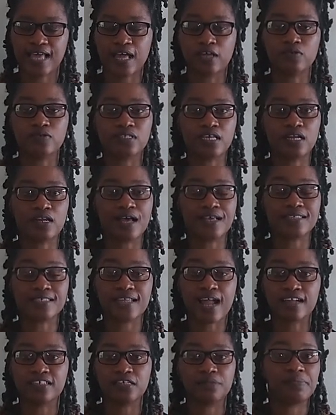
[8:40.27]
I
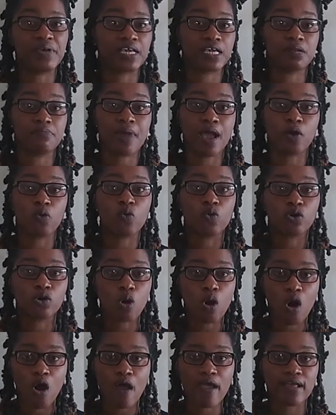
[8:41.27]
started making my own
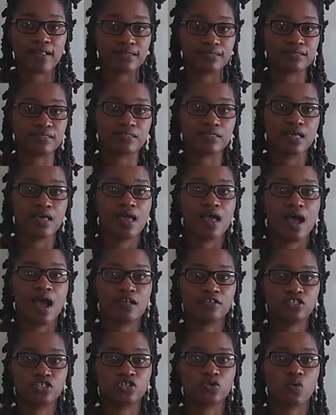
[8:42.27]
oils
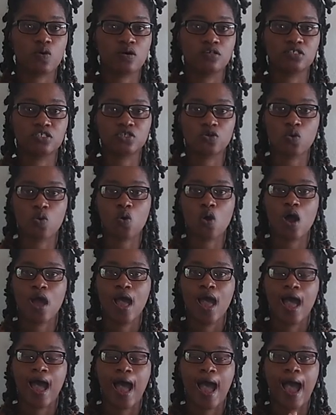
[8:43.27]
and so on. So
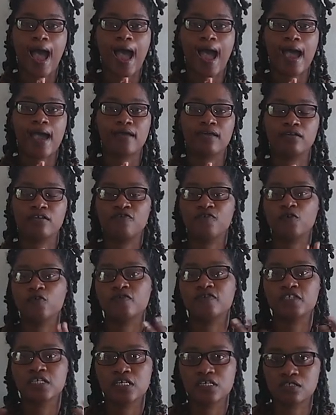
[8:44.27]
if
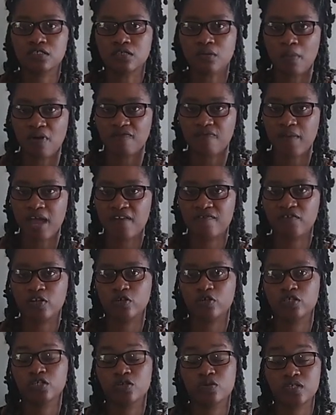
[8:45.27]
you've seen some of my
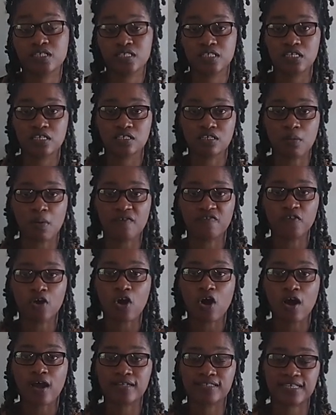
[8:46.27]
videos, you'll see some of the
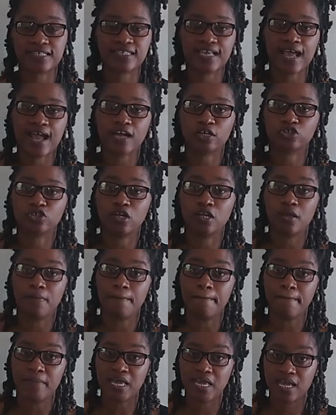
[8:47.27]
oils that I actually
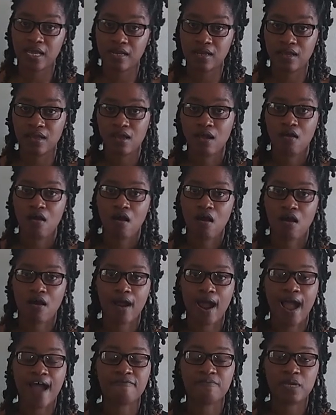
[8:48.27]
made or
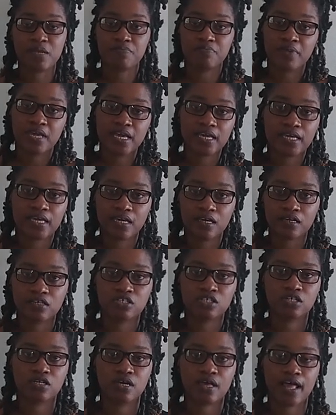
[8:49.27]
I've been making
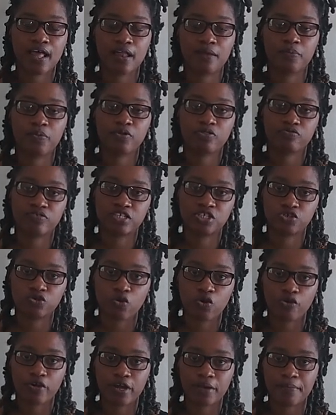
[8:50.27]
to help with
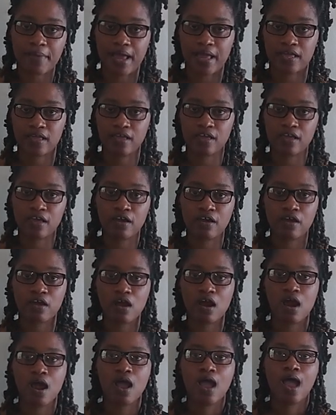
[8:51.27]
restoring my
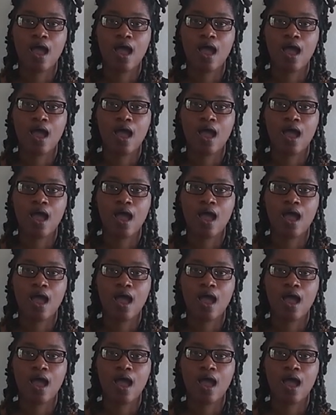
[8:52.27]
hair.